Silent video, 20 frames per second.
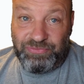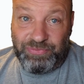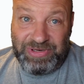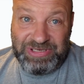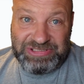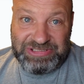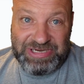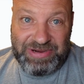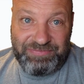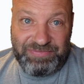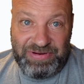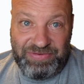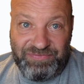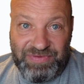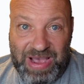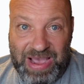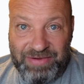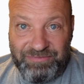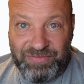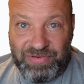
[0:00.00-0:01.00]

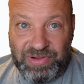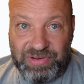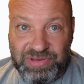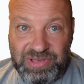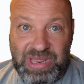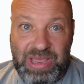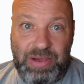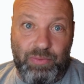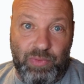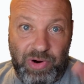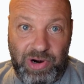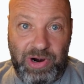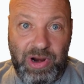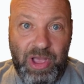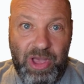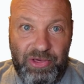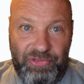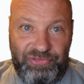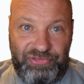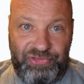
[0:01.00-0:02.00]
$375 because they were
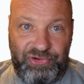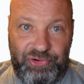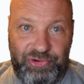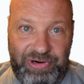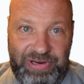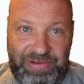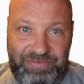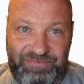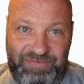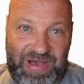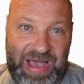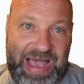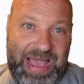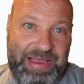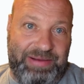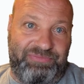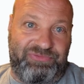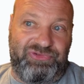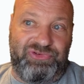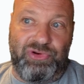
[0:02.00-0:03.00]

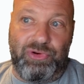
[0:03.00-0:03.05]
35s.